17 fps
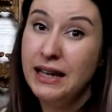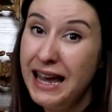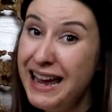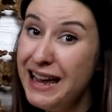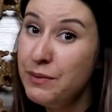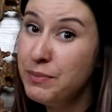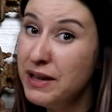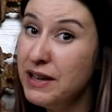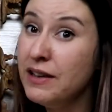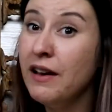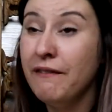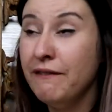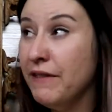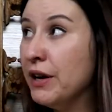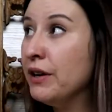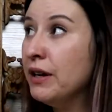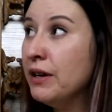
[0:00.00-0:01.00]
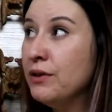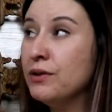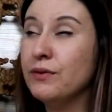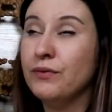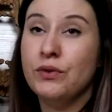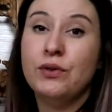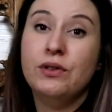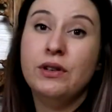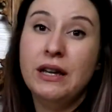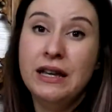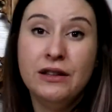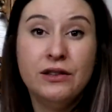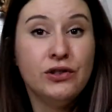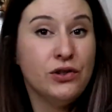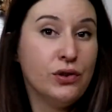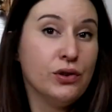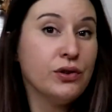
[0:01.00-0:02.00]
Can be very useful
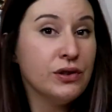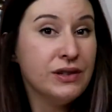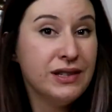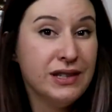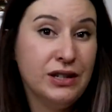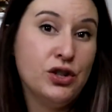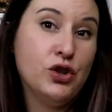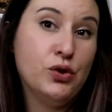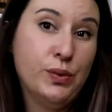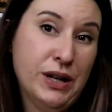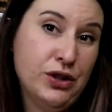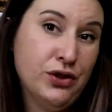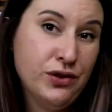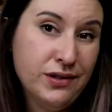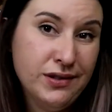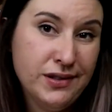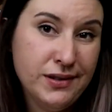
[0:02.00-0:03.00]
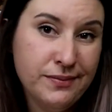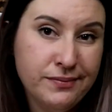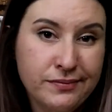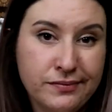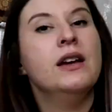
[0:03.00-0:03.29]
in certain situations.